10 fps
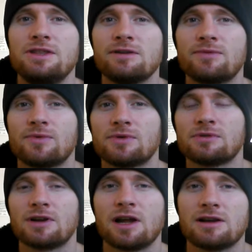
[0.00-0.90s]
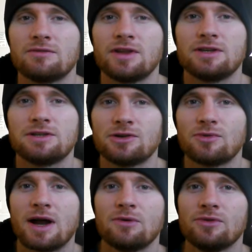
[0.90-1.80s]
different kind of energy
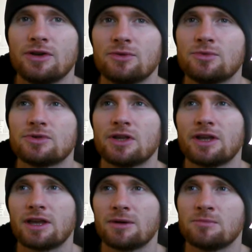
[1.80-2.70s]
around that. It was like